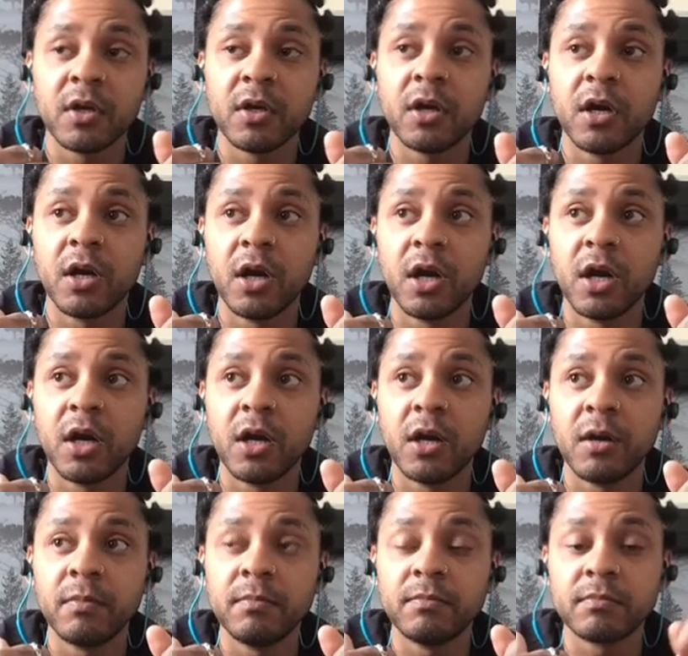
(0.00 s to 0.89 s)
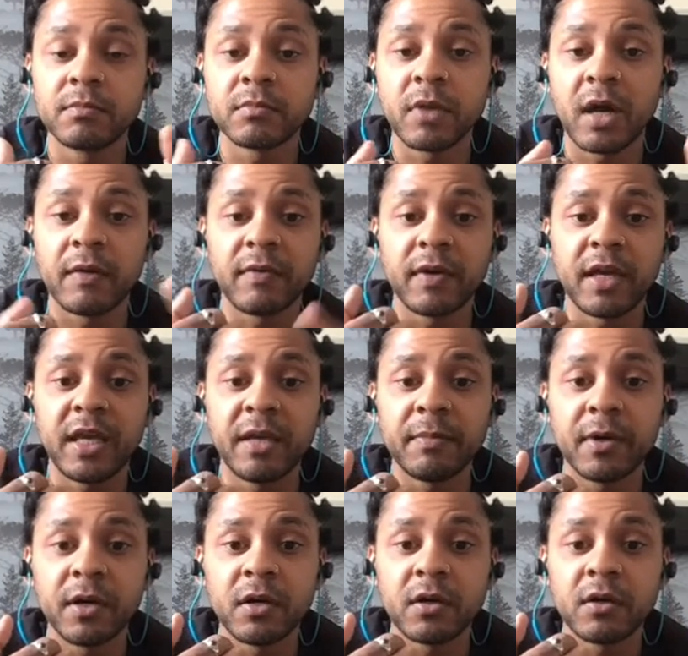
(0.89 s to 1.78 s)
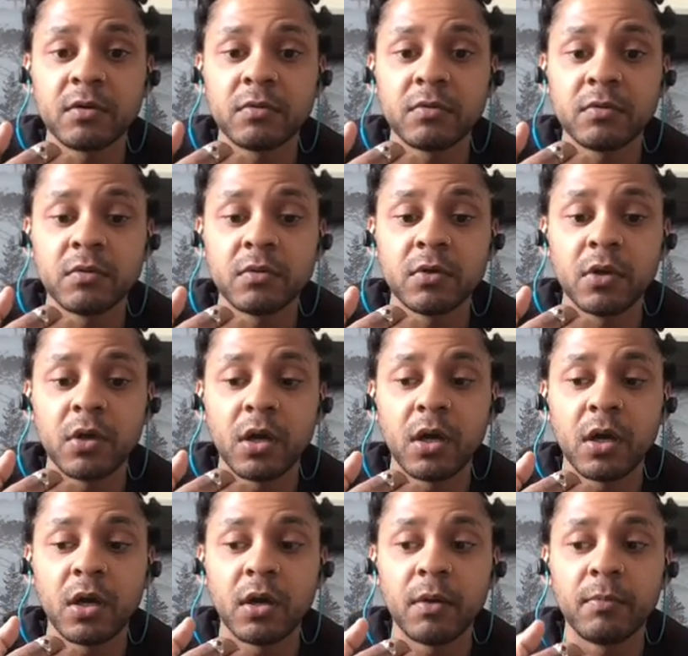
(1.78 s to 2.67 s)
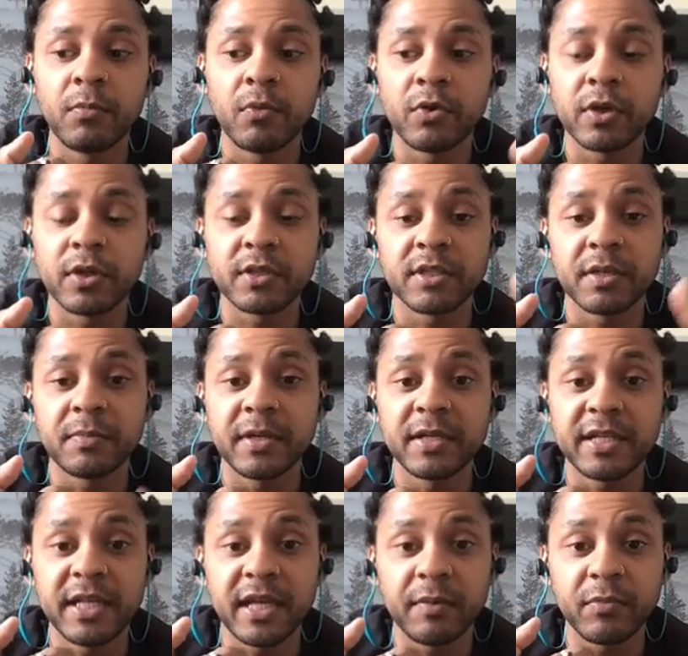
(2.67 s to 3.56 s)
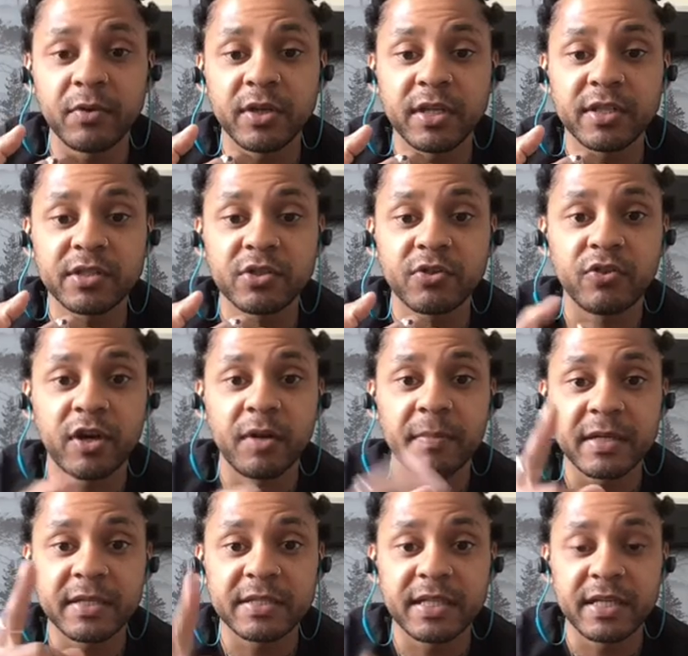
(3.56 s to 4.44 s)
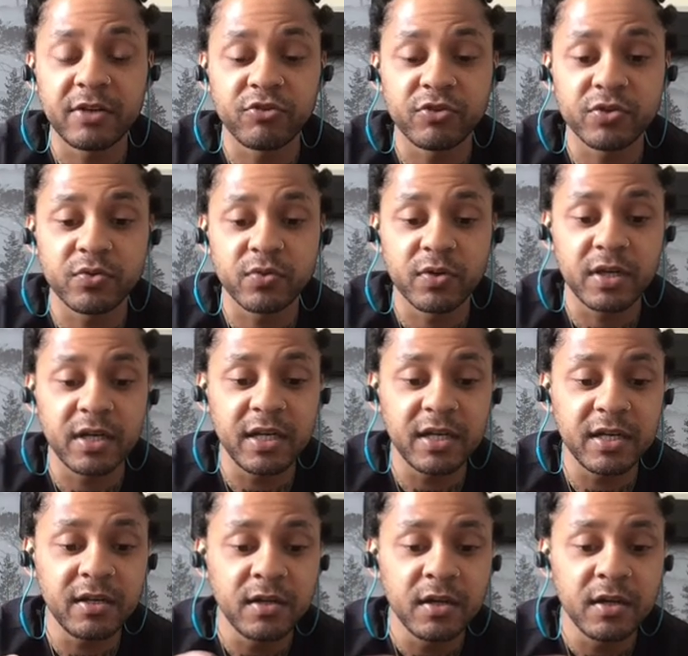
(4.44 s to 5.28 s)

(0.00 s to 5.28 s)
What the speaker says: Either email, or you can send me a DM on Instagram at @seacrystalclear.